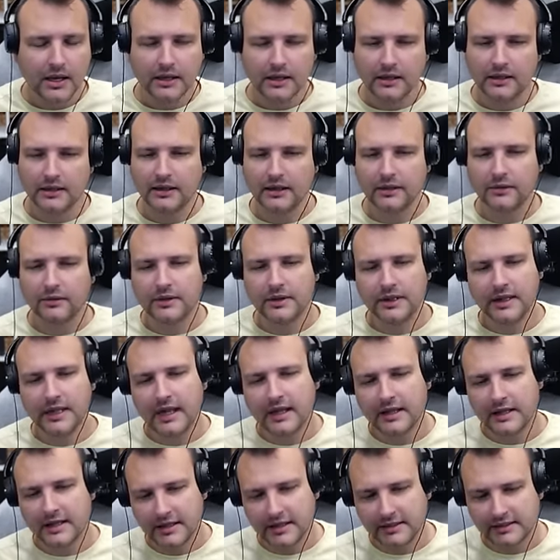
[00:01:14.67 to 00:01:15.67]
You know,
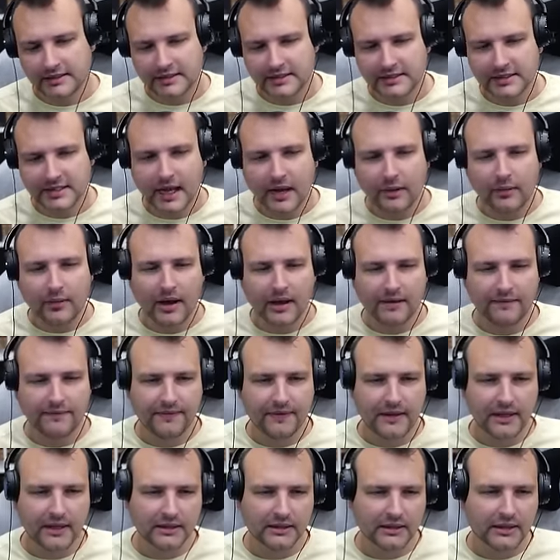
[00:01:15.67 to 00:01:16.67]
and this is how I
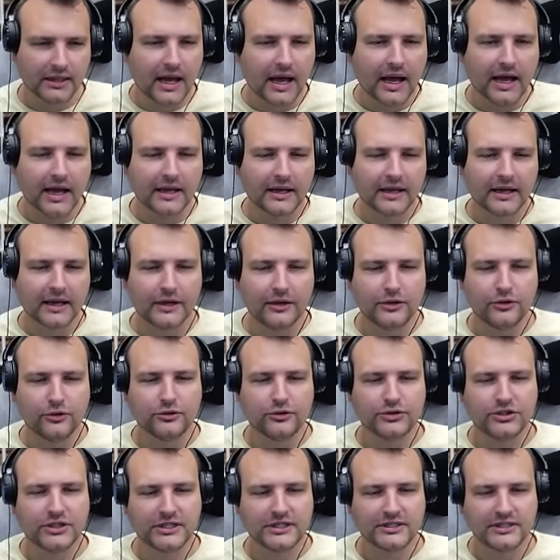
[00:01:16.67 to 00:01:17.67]
feel like you
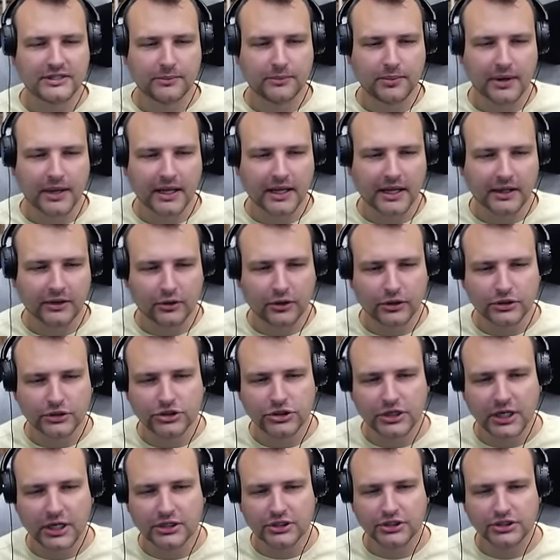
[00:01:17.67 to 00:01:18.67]
just simply cannot
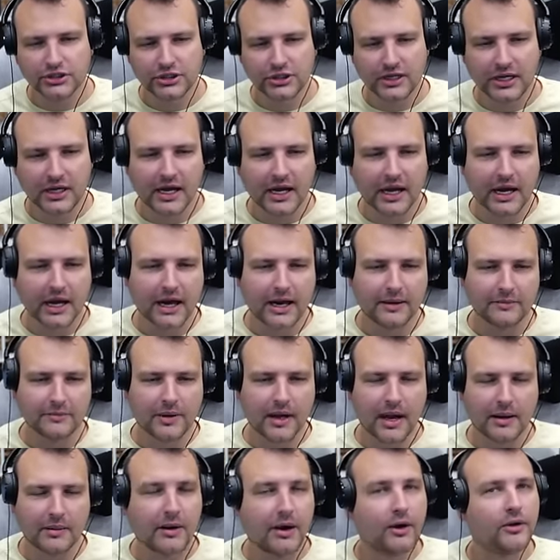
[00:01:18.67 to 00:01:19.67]
judge um,
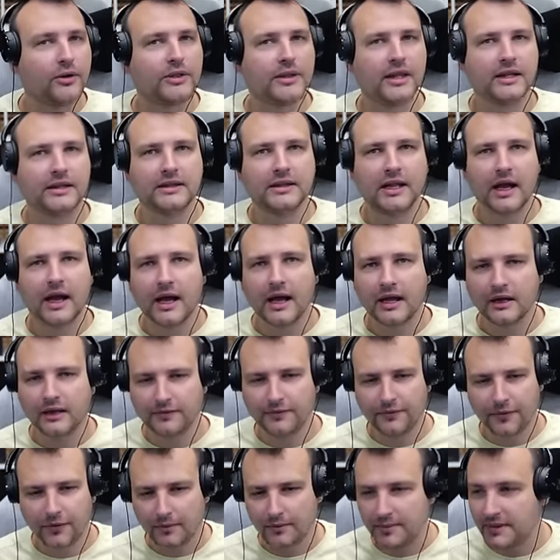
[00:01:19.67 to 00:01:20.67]
about the tank
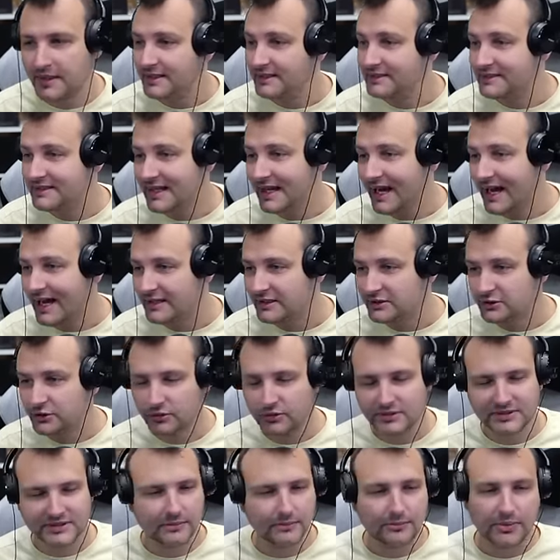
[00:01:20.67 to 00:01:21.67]
from the stats.
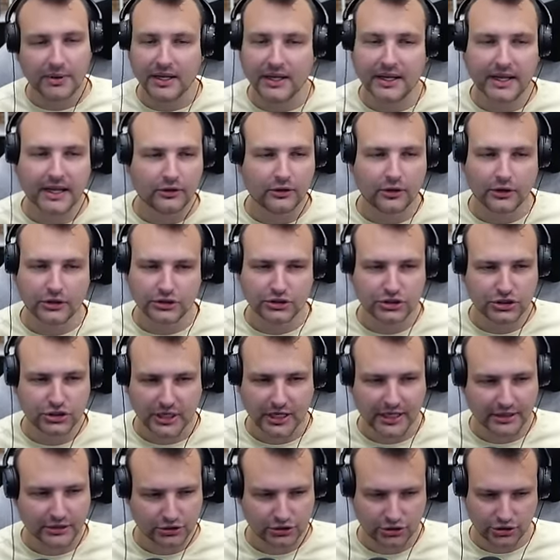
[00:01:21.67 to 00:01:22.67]
You simply cannot
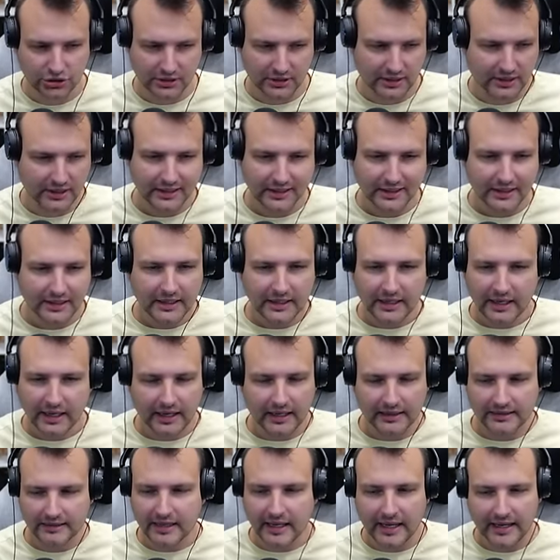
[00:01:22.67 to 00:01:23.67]
judge uh,
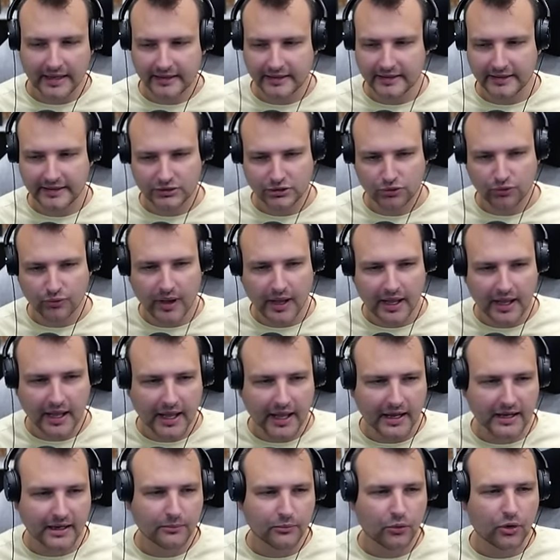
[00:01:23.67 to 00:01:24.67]
a tank this way
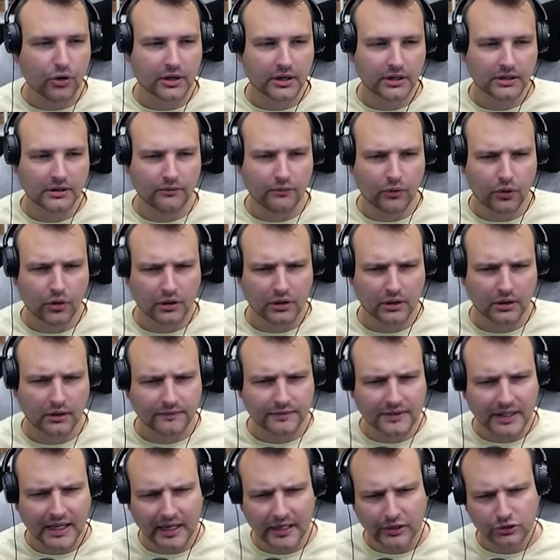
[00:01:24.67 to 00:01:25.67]
anymore in World
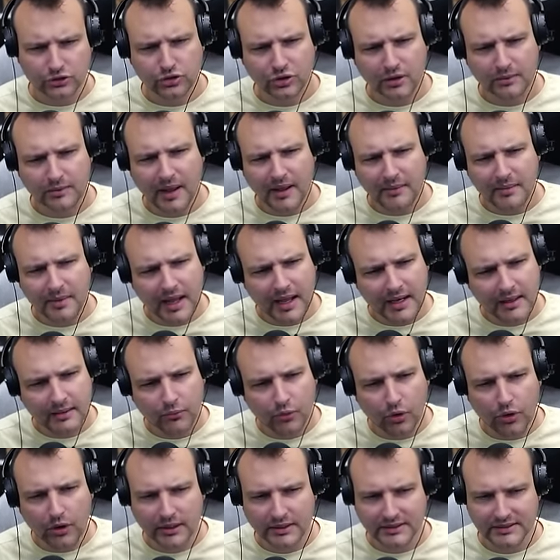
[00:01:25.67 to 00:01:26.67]
of Tanks. Or maybe
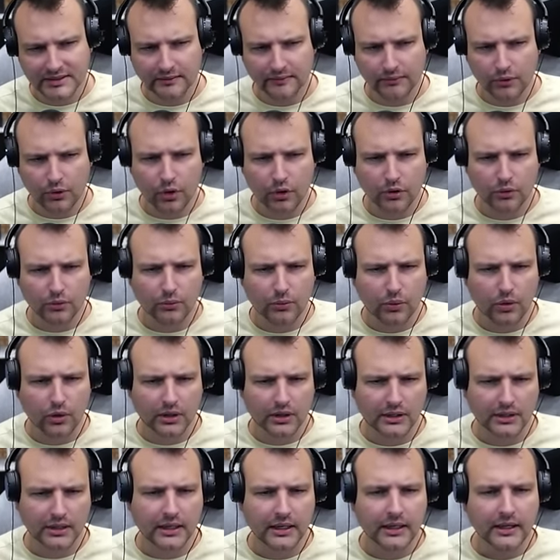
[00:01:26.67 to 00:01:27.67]
anymore is a wrong
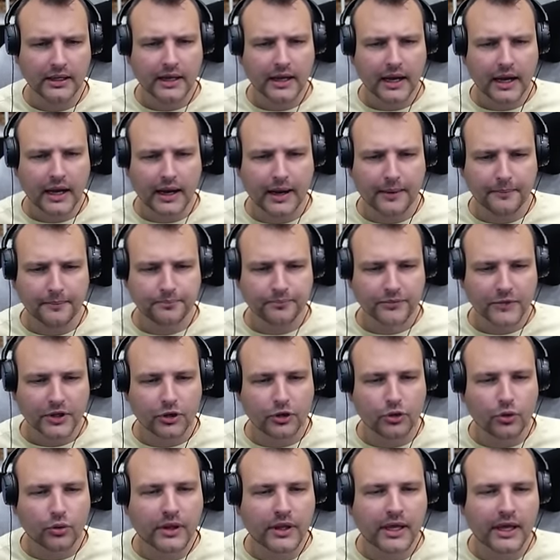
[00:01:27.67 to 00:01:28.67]
word. Uh,
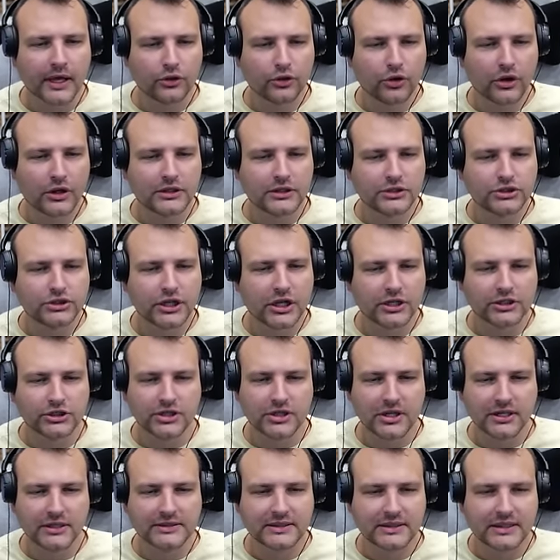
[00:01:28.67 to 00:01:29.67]
you cannot judge
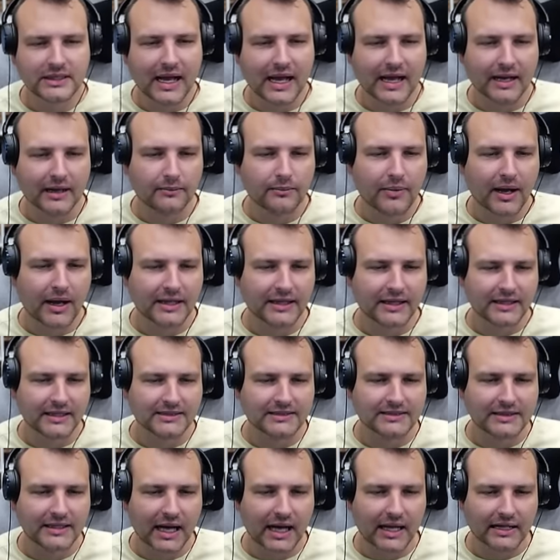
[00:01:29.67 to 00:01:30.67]
the tank by the
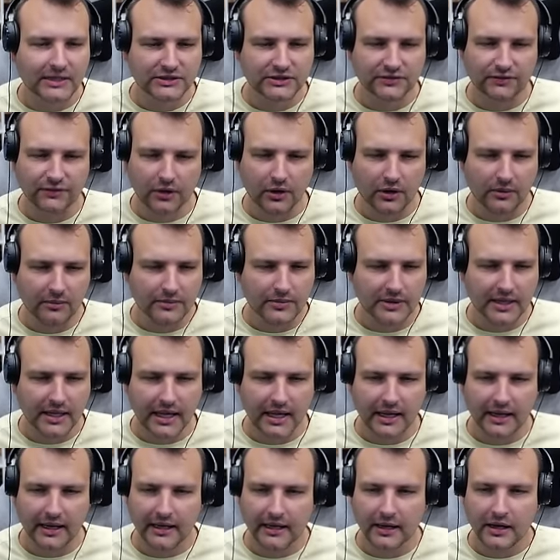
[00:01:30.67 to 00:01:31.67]
stats from
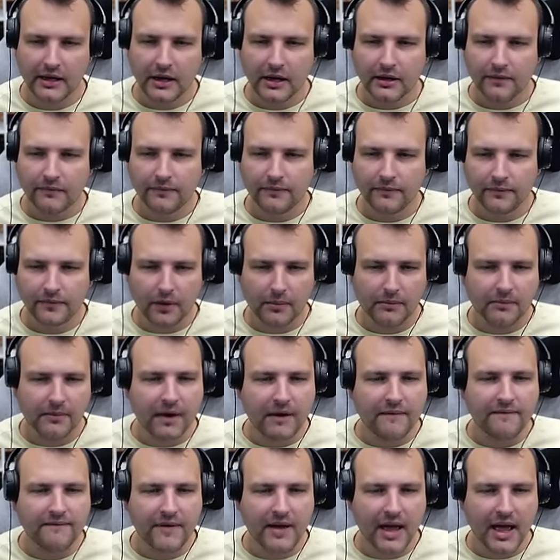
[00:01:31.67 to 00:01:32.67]
the from
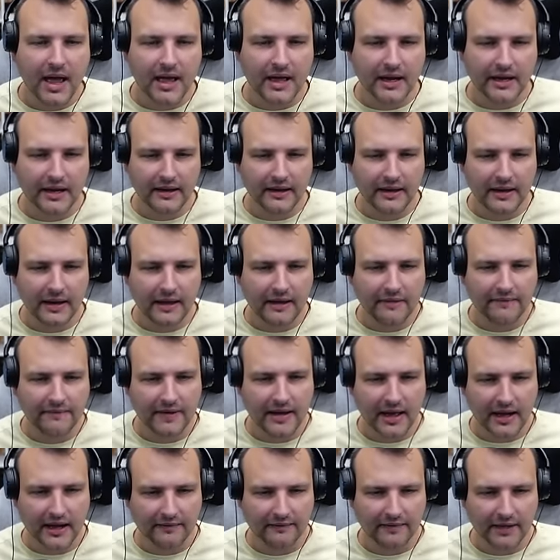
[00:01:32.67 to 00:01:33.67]
very,
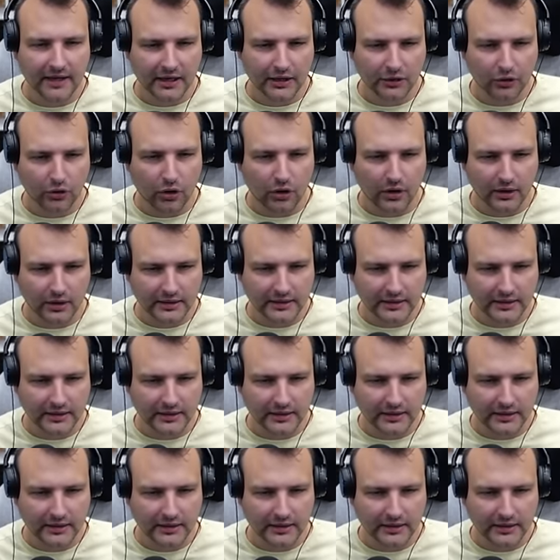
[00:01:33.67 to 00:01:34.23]
very, very long